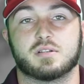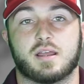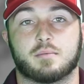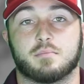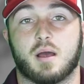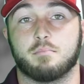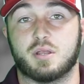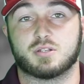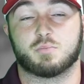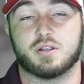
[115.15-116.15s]
like my
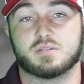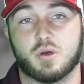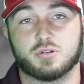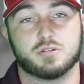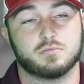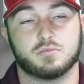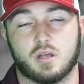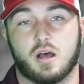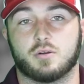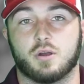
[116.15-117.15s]
bench press motion.
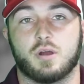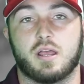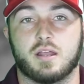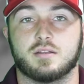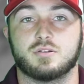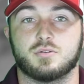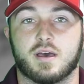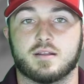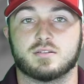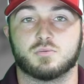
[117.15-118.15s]
I'll go ahead and do
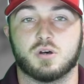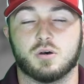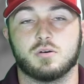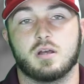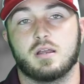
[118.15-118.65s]
that as well.